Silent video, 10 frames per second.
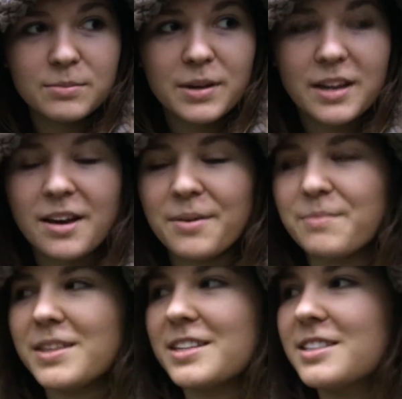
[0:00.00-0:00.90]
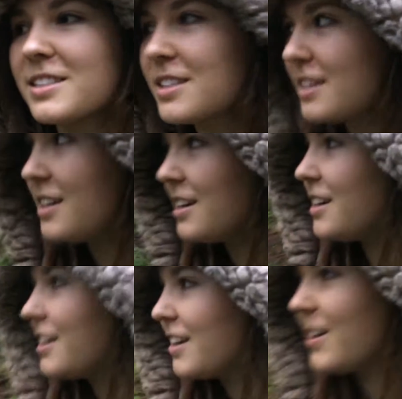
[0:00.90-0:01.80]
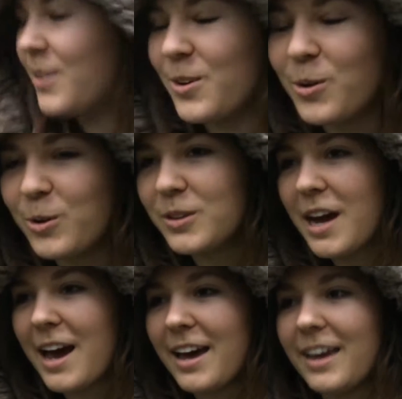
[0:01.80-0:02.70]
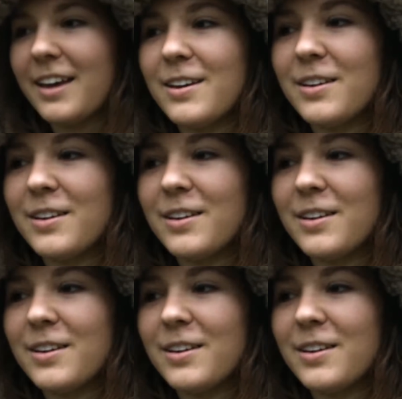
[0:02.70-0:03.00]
but this old guy